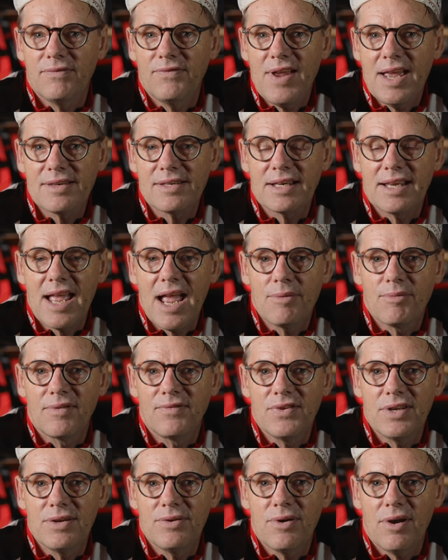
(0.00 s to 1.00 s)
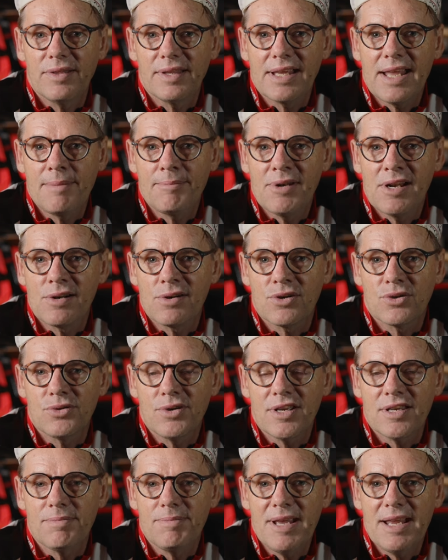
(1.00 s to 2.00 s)
1,000K review on the Campagnolo
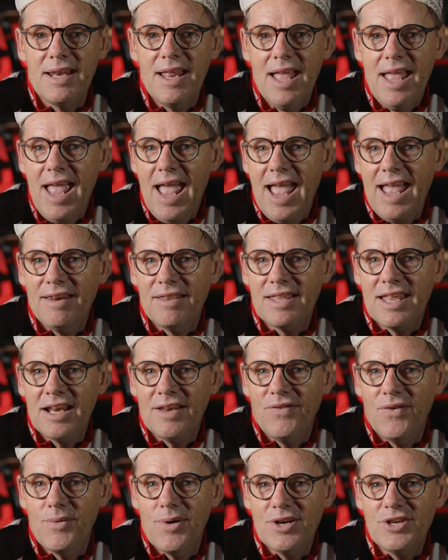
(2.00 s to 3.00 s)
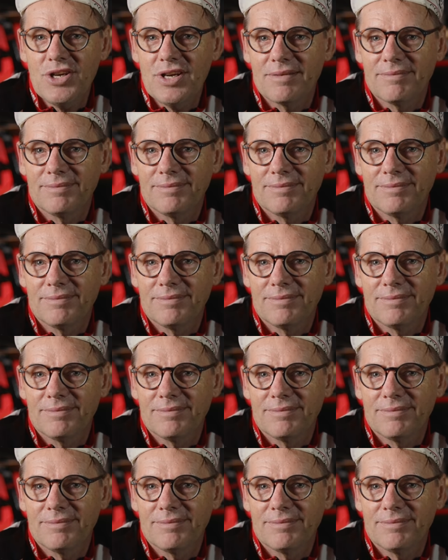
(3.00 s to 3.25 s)
12-speed, and thanks for watching.